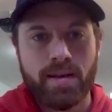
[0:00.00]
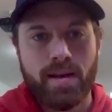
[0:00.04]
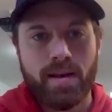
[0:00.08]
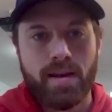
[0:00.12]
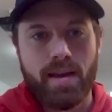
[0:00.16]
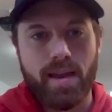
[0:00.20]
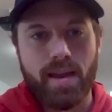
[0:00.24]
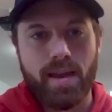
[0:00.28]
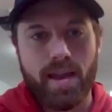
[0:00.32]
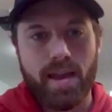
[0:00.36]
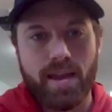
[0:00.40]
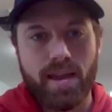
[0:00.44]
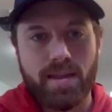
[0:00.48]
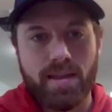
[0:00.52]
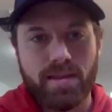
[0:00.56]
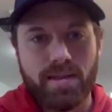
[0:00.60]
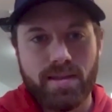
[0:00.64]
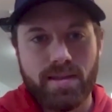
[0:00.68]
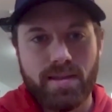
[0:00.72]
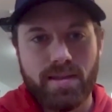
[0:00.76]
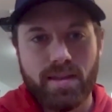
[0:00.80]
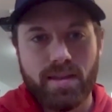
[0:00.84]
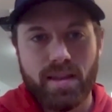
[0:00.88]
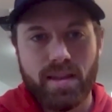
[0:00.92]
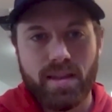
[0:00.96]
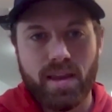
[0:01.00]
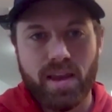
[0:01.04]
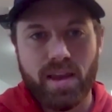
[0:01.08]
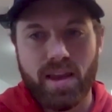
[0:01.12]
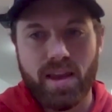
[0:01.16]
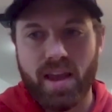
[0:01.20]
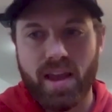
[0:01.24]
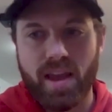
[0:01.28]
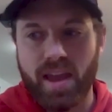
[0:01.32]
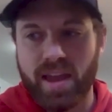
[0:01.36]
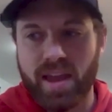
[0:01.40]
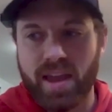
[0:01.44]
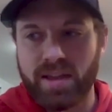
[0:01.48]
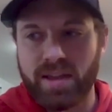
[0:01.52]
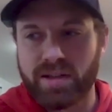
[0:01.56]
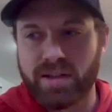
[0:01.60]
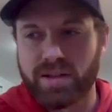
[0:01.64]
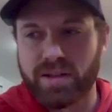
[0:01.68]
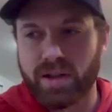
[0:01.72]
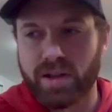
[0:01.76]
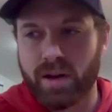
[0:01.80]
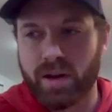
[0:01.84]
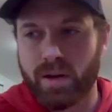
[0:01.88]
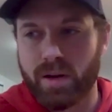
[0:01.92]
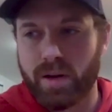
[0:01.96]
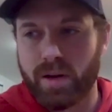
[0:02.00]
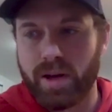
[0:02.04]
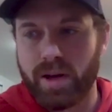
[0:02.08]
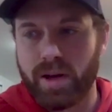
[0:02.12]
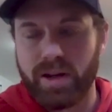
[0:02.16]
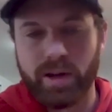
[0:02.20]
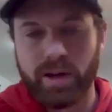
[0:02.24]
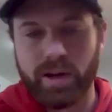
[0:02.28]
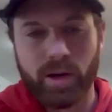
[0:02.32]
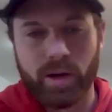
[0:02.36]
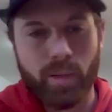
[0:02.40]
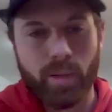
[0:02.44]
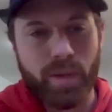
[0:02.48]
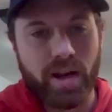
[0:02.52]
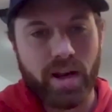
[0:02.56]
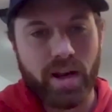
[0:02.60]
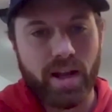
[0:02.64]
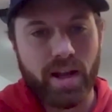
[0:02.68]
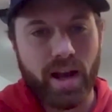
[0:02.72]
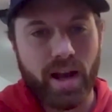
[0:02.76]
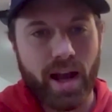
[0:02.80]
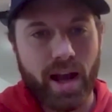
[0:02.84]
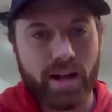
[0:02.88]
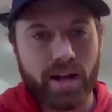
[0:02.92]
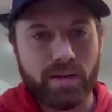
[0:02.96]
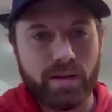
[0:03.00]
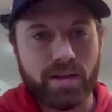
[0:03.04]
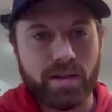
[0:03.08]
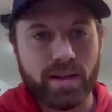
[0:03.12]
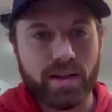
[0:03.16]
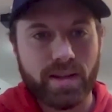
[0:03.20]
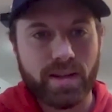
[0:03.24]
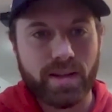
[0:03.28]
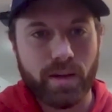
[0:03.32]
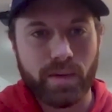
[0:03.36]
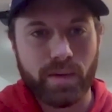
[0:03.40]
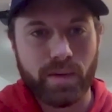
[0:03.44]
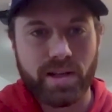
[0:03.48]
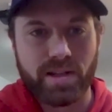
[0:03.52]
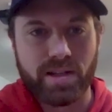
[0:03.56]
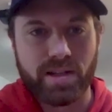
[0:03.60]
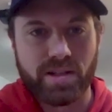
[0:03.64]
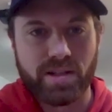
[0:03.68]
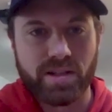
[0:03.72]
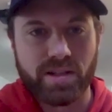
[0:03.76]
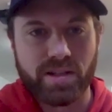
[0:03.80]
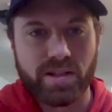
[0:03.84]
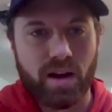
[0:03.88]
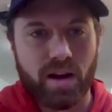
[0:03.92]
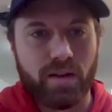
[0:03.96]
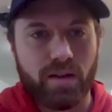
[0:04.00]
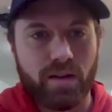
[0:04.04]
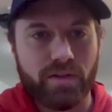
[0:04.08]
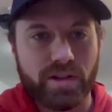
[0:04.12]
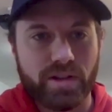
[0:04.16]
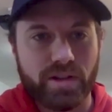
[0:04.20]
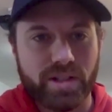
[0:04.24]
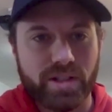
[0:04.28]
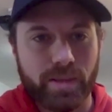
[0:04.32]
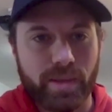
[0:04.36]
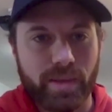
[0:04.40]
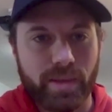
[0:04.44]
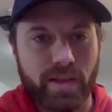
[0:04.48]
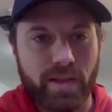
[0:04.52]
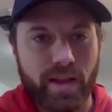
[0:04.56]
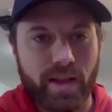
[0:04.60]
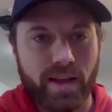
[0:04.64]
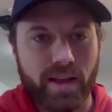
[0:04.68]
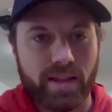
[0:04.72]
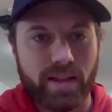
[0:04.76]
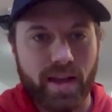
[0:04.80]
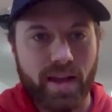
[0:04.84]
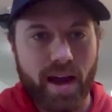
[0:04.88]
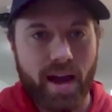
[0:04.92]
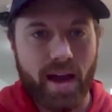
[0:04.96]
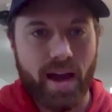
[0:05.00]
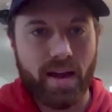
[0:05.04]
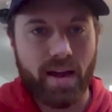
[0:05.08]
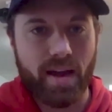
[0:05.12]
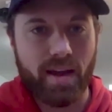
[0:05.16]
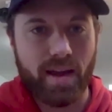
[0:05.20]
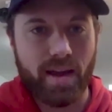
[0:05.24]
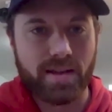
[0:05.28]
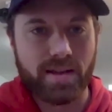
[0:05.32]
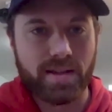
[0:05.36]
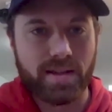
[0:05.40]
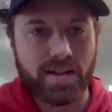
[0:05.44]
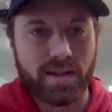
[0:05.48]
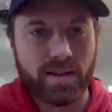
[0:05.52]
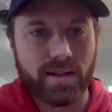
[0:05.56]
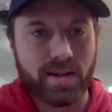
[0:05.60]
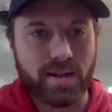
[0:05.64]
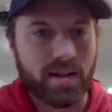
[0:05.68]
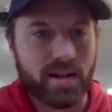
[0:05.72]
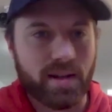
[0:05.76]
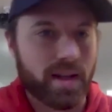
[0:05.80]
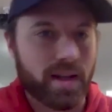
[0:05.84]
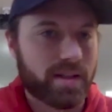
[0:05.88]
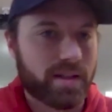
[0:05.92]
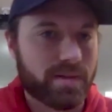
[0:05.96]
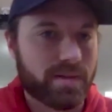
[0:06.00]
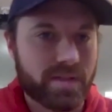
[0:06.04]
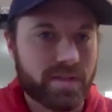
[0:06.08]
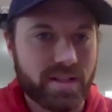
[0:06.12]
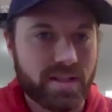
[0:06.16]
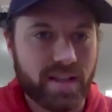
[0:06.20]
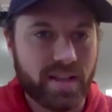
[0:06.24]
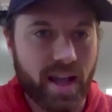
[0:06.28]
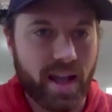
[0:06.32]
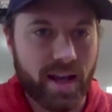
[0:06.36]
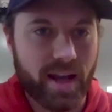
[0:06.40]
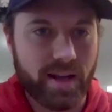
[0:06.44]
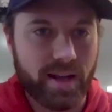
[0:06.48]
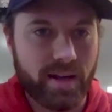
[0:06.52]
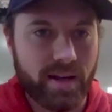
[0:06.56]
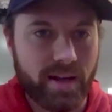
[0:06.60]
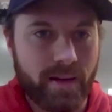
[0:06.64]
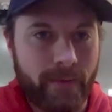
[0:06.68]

And sure and so in your opinion how do you think that we can solve for something like that as a collective society